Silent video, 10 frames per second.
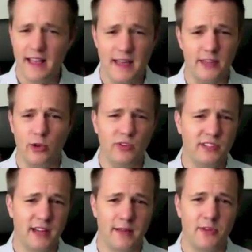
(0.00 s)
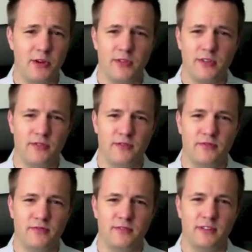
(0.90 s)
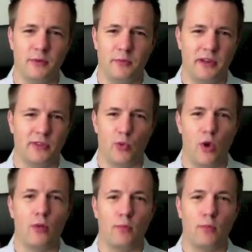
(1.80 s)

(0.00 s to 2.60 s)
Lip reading: And the only time you know that you've picked the wrong